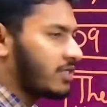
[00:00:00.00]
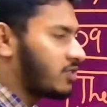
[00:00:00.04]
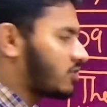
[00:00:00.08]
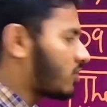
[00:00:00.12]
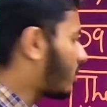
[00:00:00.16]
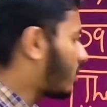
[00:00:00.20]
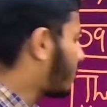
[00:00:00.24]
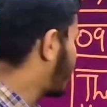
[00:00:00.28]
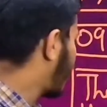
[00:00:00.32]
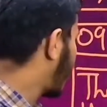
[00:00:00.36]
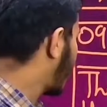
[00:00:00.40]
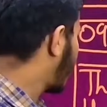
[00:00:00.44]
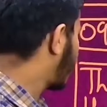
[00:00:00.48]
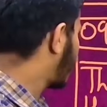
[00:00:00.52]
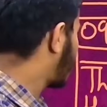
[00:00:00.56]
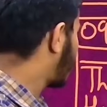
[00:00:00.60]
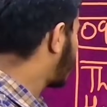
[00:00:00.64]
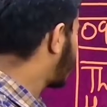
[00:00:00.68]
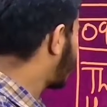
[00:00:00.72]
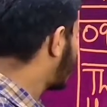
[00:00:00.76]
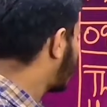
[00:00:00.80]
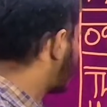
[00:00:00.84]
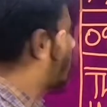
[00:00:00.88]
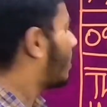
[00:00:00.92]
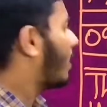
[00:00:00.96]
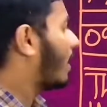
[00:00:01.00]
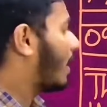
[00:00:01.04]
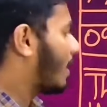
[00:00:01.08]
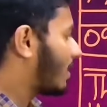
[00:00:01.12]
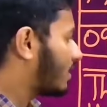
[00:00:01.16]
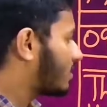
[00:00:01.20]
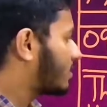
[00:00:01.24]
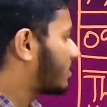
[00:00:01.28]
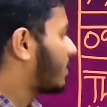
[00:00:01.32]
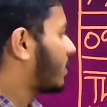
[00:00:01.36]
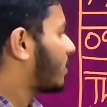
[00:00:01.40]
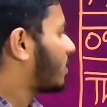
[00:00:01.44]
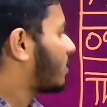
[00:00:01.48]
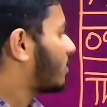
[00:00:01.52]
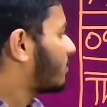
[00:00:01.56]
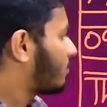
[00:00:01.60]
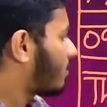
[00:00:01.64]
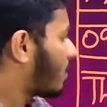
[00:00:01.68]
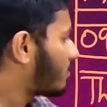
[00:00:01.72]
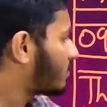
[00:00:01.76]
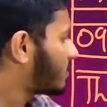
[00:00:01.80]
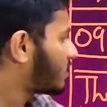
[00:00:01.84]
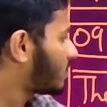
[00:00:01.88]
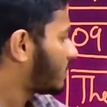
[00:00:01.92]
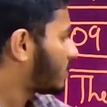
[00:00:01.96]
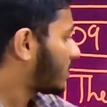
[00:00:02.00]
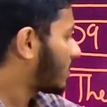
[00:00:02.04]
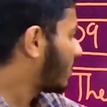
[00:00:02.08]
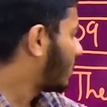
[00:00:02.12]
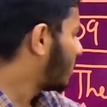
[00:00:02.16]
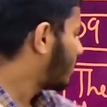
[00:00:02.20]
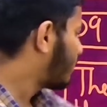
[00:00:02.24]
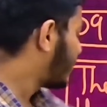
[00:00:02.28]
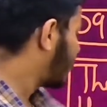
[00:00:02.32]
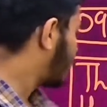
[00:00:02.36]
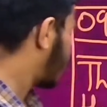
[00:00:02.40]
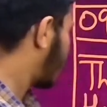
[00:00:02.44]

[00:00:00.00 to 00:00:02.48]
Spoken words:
manager, Health Tech Pharmaceutical Limited,